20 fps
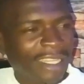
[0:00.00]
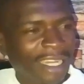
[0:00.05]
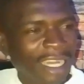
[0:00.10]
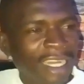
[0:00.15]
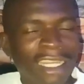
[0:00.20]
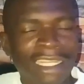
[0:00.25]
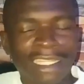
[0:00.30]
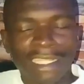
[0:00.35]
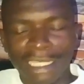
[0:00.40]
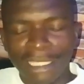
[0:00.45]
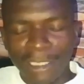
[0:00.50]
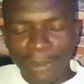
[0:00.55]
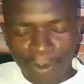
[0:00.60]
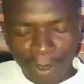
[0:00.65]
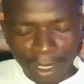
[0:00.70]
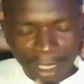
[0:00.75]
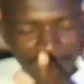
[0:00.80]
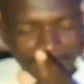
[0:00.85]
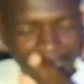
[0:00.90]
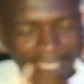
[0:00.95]
Let us
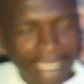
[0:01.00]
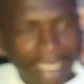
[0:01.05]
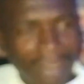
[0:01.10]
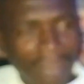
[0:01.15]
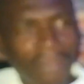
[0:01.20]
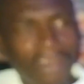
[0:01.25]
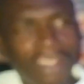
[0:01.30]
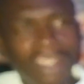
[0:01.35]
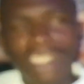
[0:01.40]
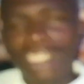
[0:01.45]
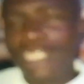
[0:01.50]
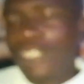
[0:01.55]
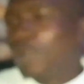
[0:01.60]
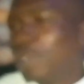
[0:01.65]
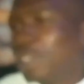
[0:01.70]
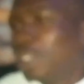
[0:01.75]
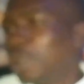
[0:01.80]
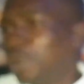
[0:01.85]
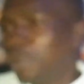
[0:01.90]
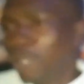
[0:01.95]
respect each other. This is
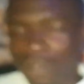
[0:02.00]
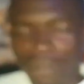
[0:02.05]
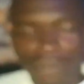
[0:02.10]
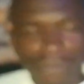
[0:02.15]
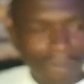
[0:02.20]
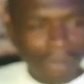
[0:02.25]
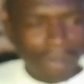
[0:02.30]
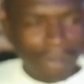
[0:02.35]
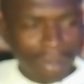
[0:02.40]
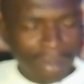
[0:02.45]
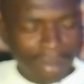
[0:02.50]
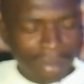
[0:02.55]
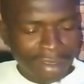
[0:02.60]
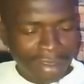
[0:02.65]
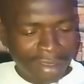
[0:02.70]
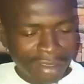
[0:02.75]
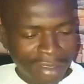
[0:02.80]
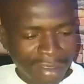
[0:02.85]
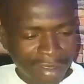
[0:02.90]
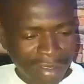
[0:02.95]
2024.
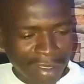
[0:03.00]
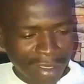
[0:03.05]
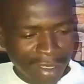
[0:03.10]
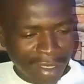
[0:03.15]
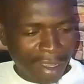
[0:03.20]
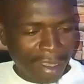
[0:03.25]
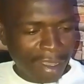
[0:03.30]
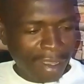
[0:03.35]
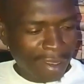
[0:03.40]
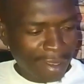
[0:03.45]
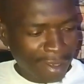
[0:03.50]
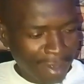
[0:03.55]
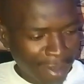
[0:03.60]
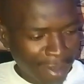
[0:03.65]
Ah.